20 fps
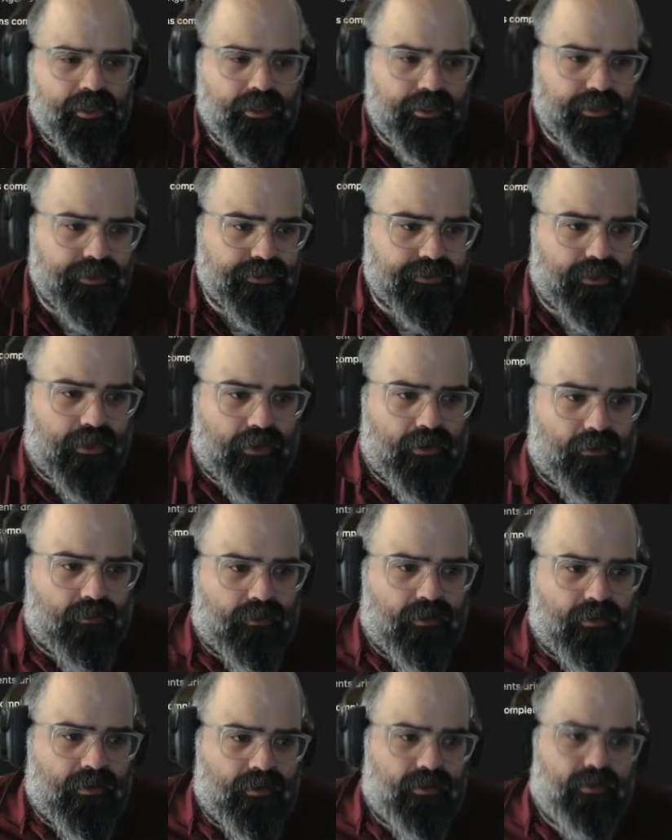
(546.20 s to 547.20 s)

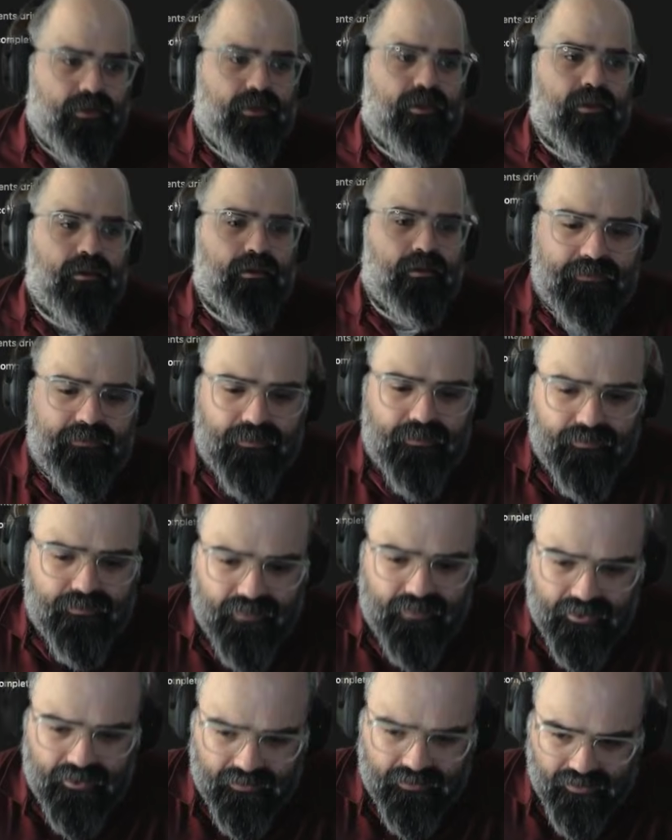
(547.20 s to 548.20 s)
So a few
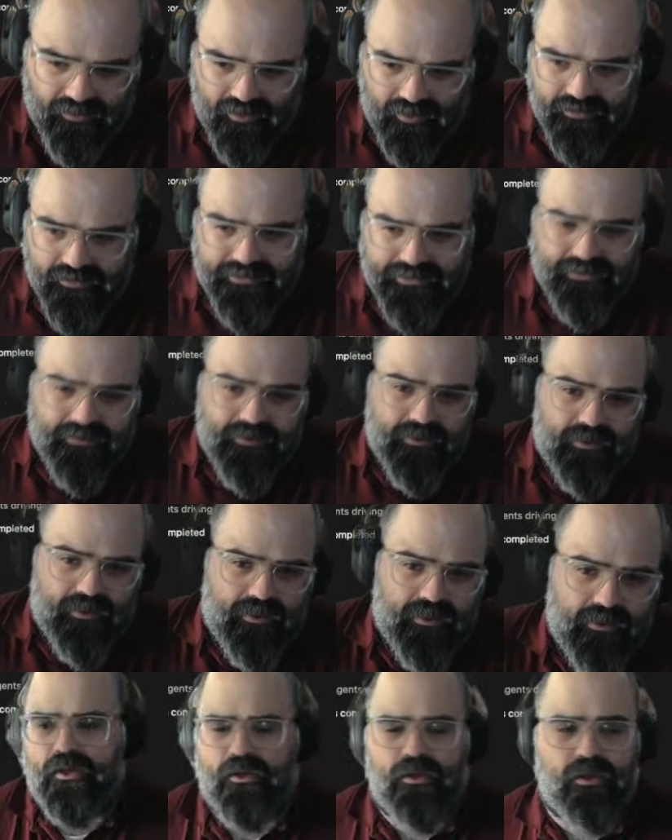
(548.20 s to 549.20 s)
final thoughts.
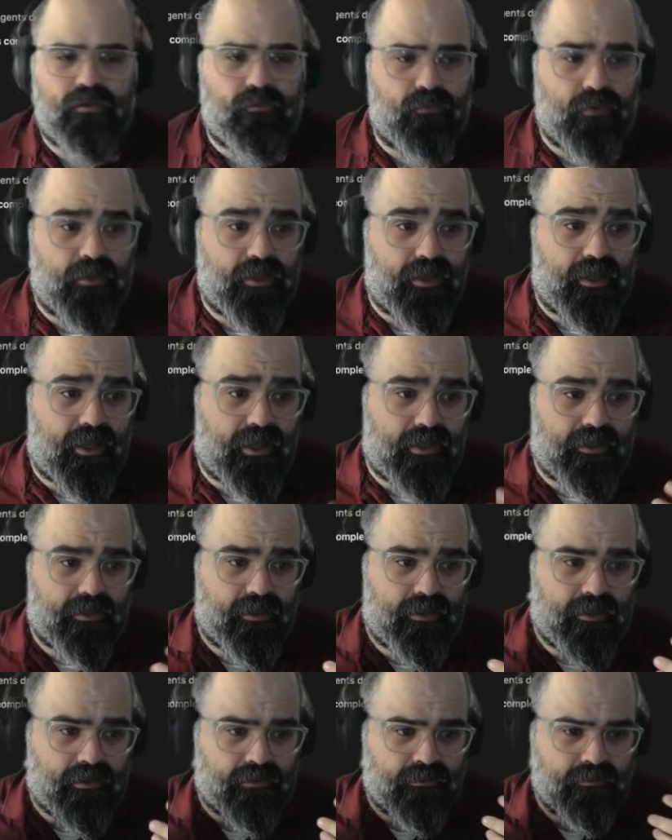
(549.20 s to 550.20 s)
You really
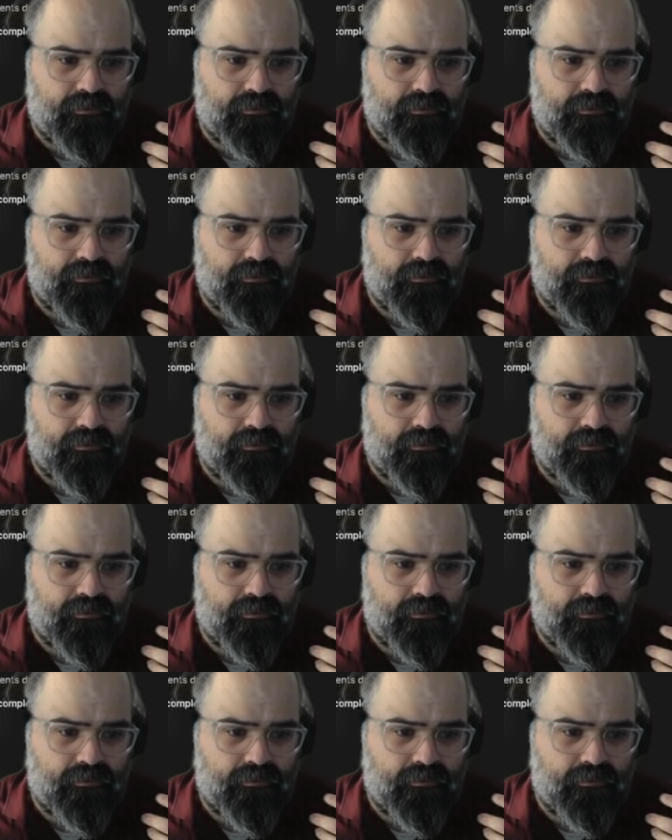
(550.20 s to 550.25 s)
gotta,